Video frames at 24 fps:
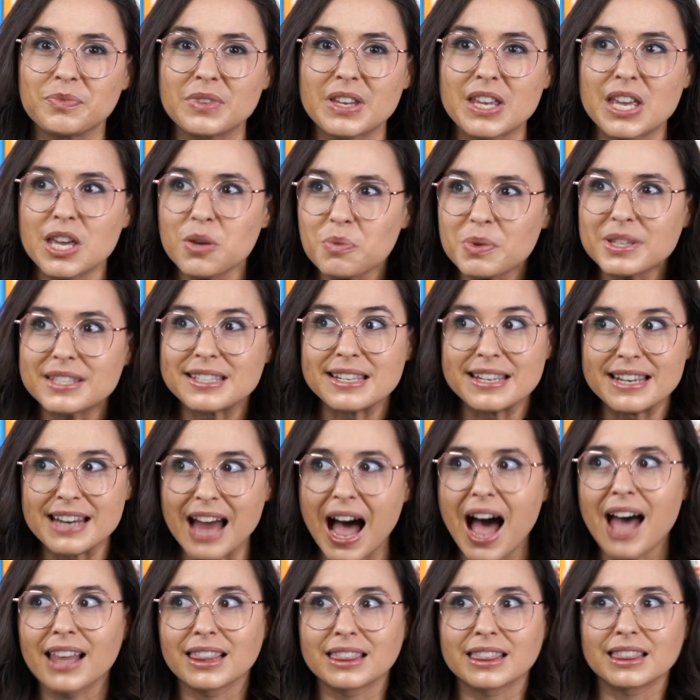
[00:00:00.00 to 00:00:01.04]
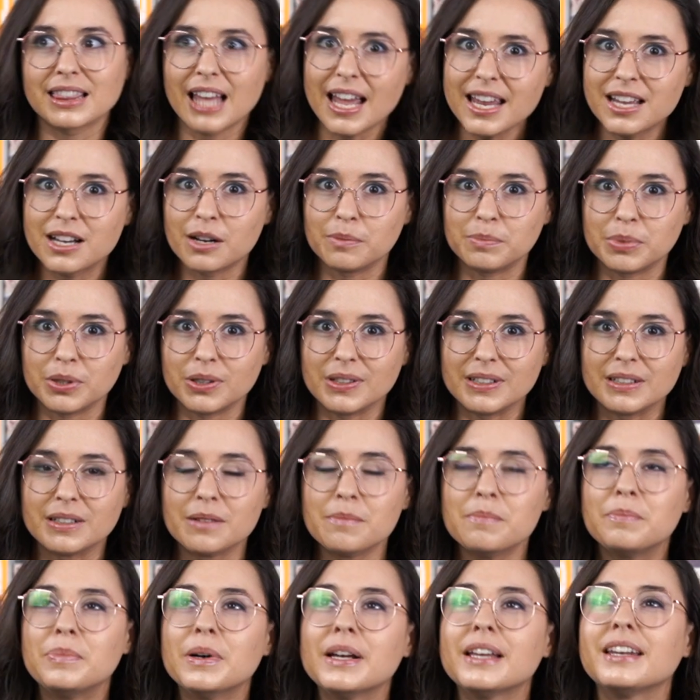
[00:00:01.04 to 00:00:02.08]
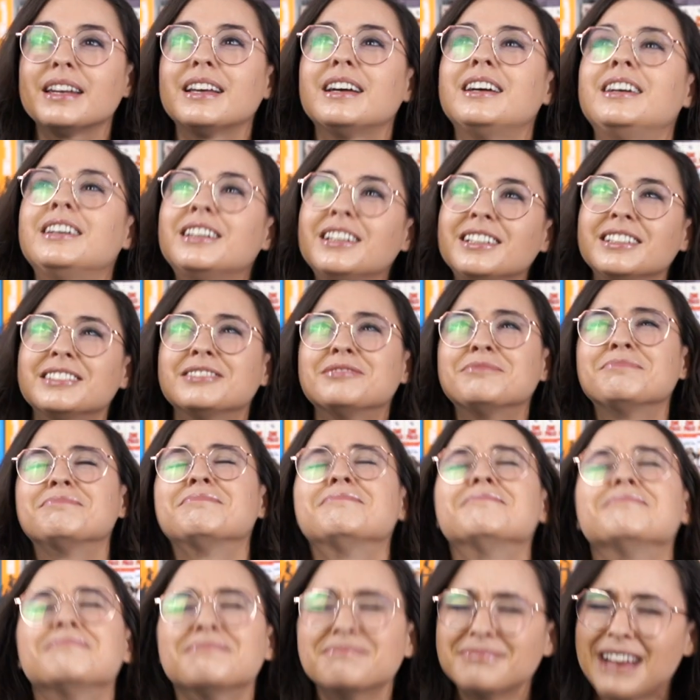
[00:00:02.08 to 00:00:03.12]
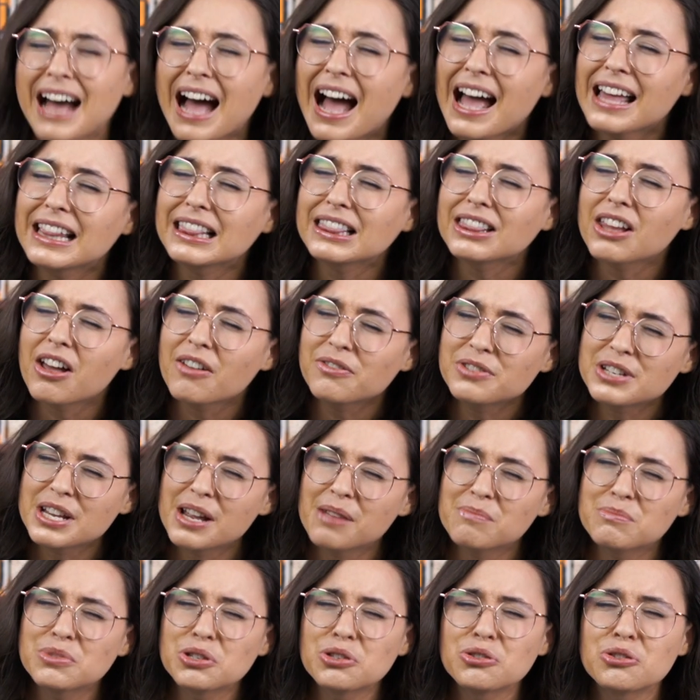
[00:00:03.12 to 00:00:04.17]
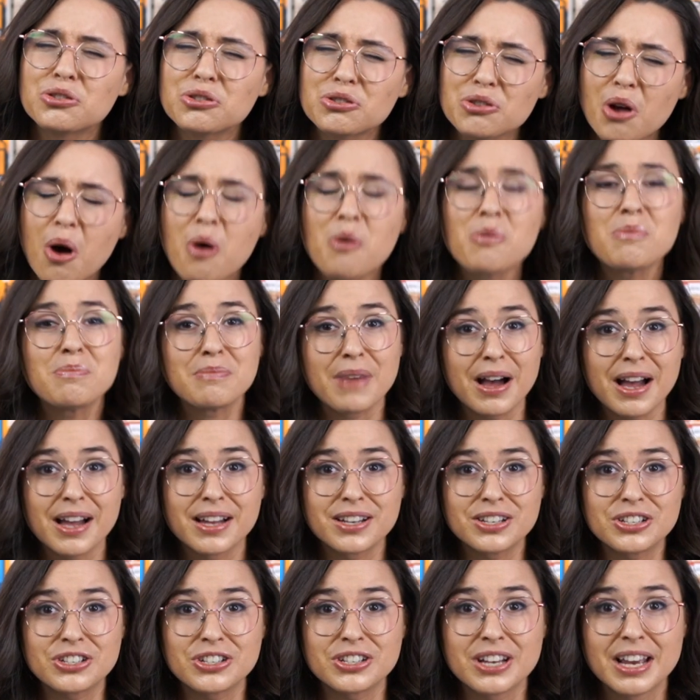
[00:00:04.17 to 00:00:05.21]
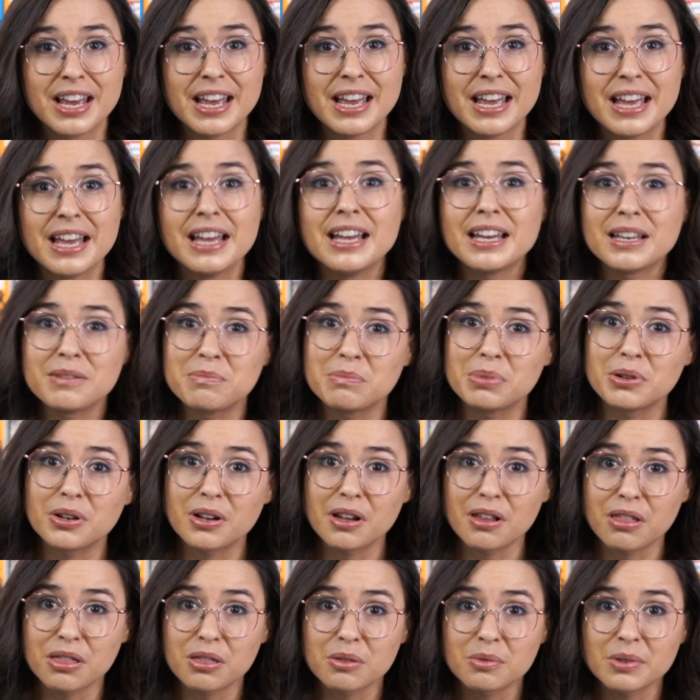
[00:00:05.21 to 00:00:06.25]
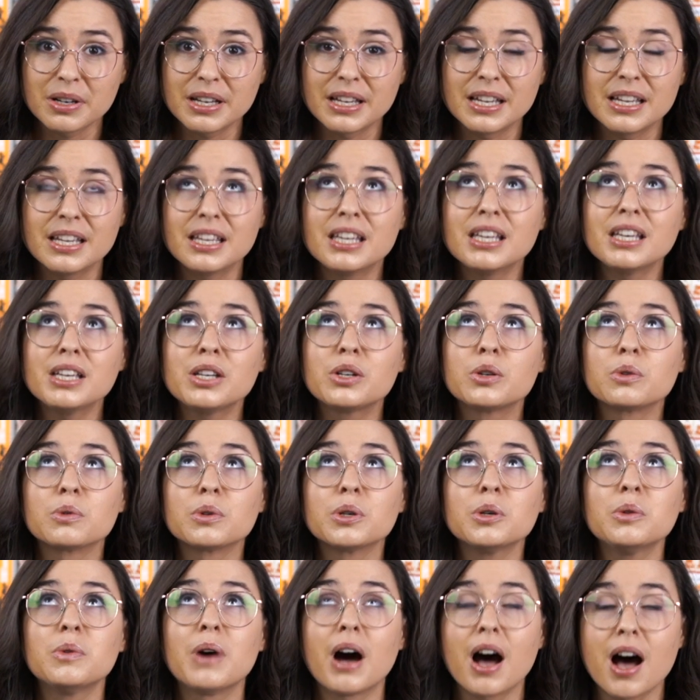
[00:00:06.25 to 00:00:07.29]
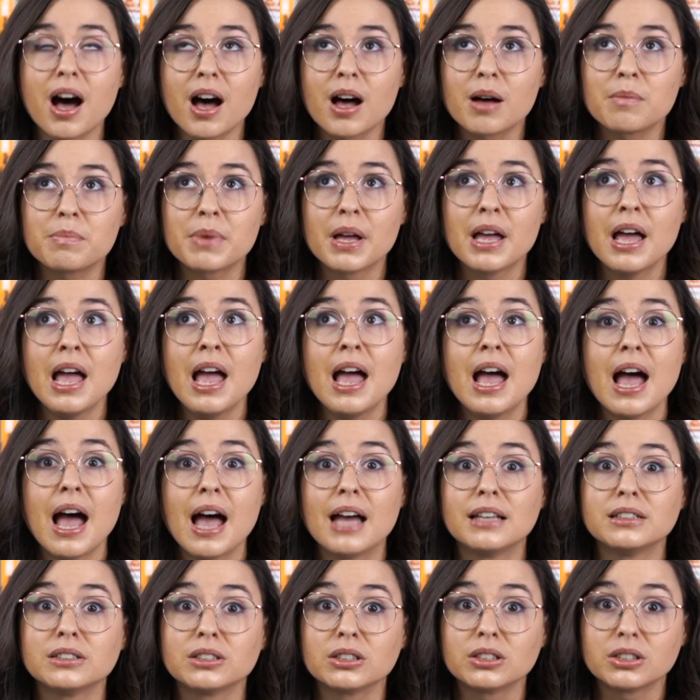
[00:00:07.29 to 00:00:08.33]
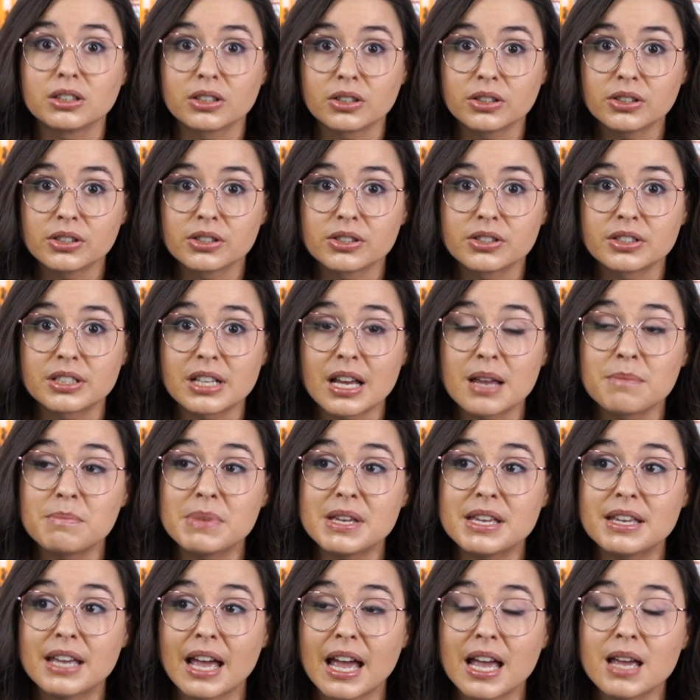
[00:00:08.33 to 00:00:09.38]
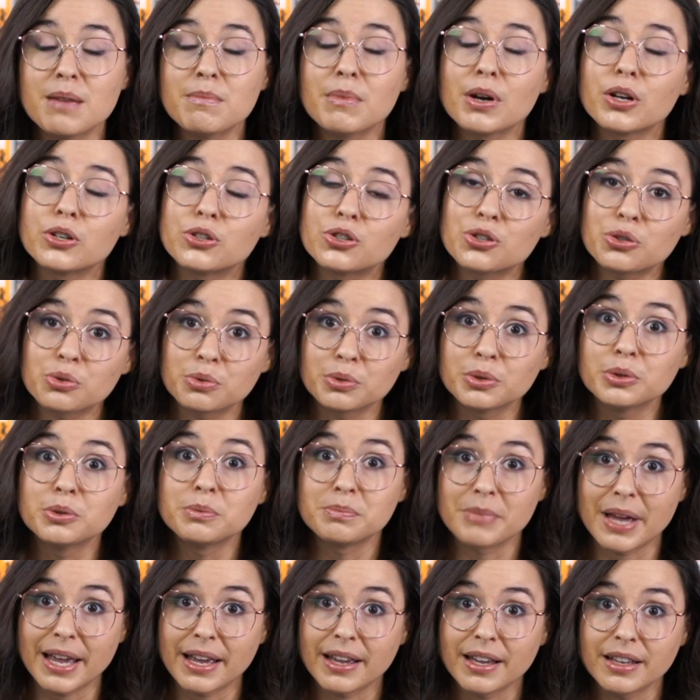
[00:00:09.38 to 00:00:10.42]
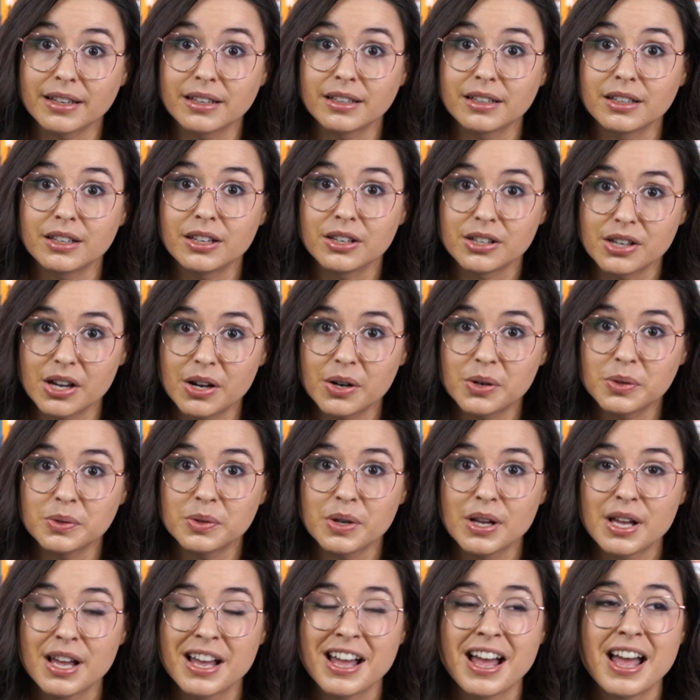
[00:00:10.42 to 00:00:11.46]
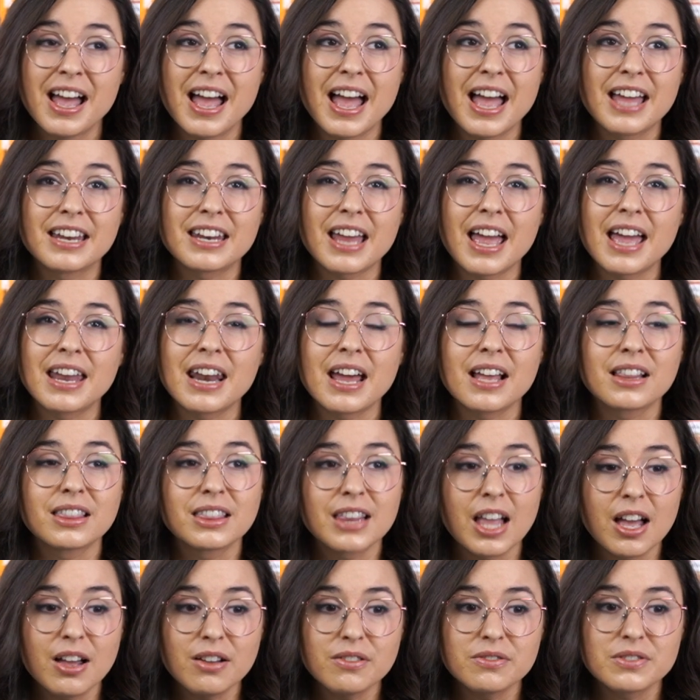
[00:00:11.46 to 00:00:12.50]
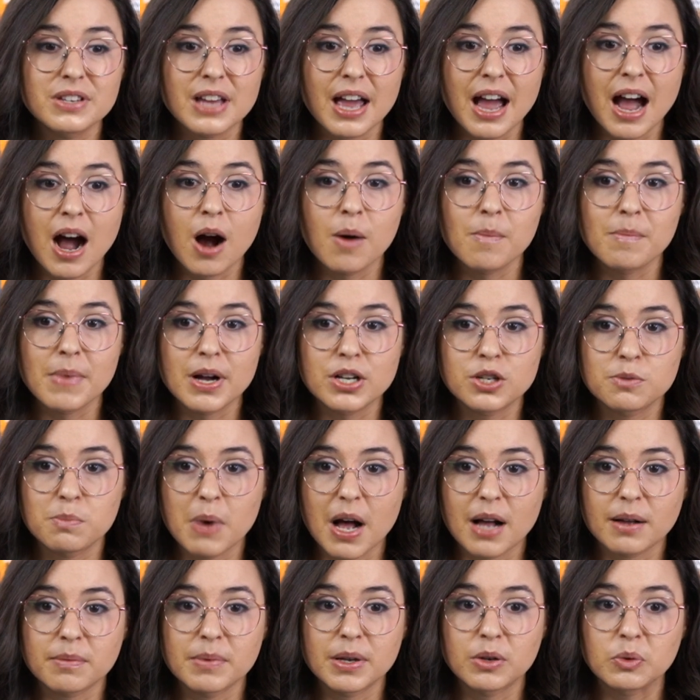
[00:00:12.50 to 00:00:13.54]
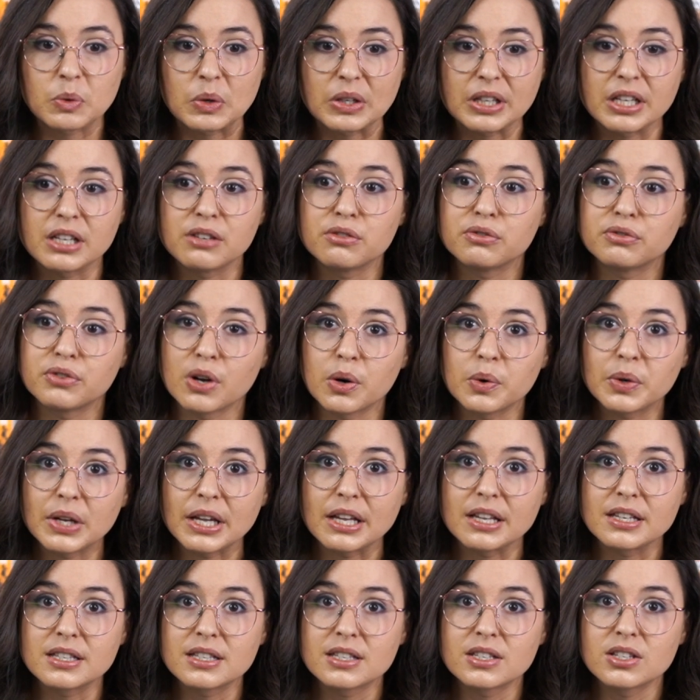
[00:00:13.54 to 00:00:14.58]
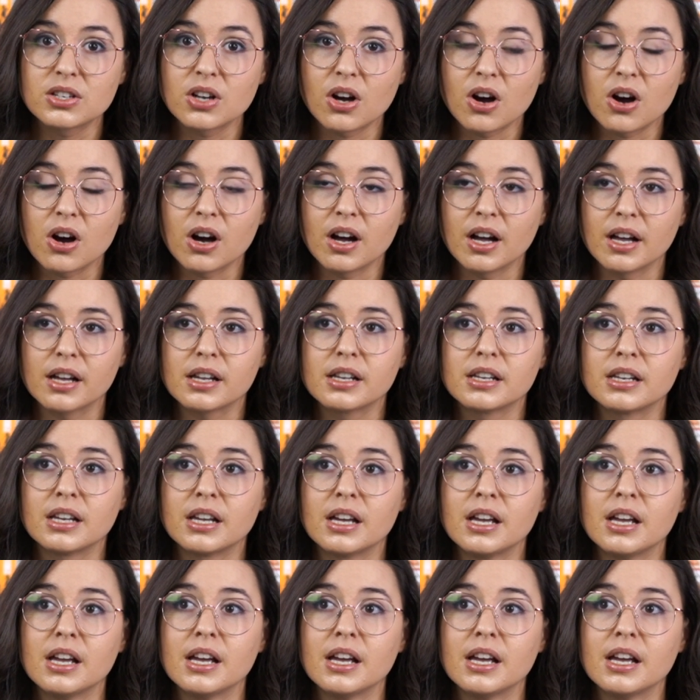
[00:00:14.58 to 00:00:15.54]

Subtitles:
was not likable, but I loved him so much in book three. He grew up and learned and became a true man, you know? And I loved how much Backman really focused on